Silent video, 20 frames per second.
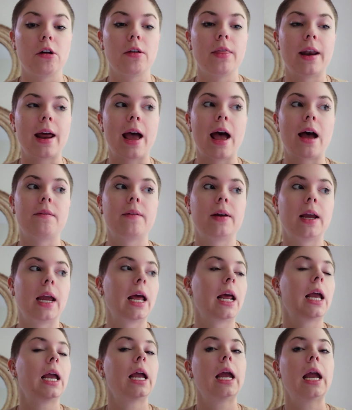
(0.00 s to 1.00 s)
than having it
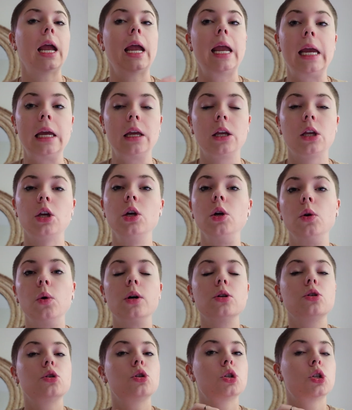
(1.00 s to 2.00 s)
hit you
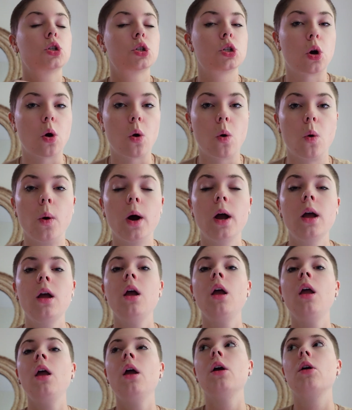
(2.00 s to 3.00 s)
so
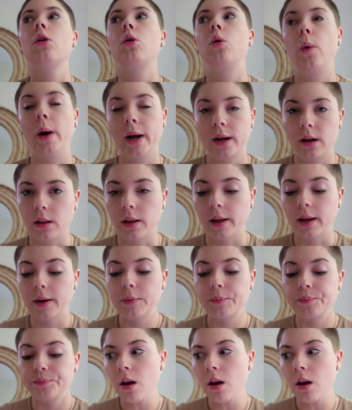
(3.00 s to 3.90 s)
quickly.